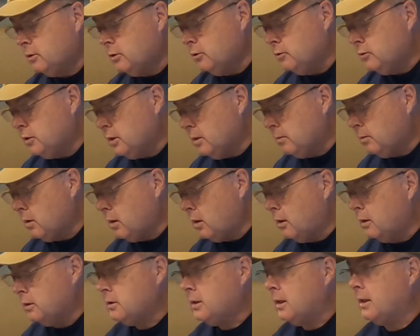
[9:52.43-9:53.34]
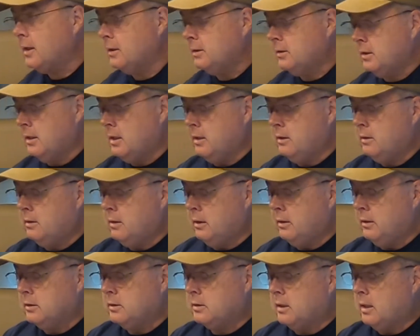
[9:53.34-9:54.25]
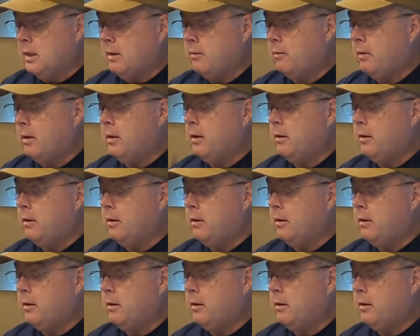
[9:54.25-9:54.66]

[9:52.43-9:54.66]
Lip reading: 2 SIM cards, like I said, in the slot right